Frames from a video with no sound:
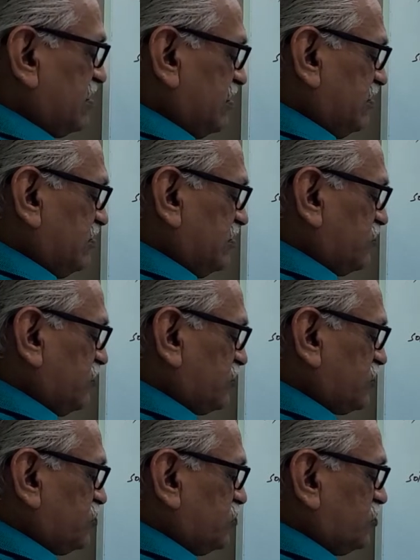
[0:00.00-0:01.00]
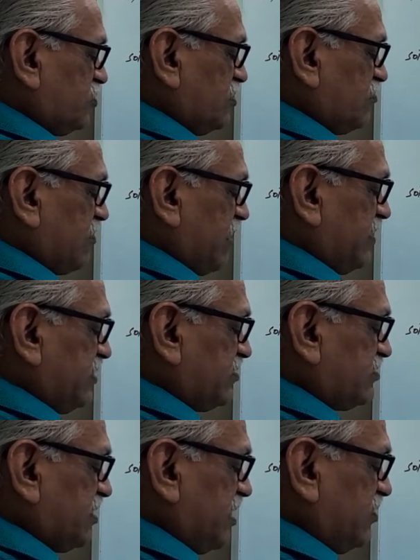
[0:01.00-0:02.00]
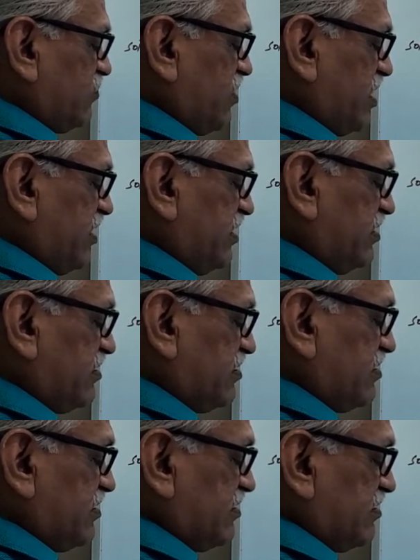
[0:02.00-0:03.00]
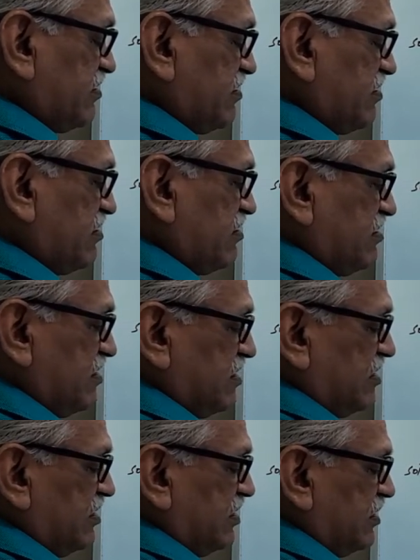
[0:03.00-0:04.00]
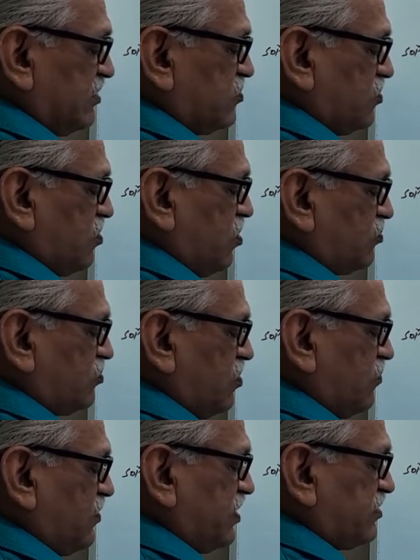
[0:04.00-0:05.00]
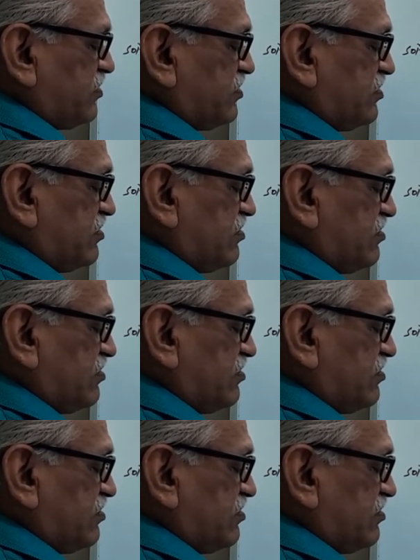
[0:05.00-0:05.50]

is equals to minus sin y into cos of x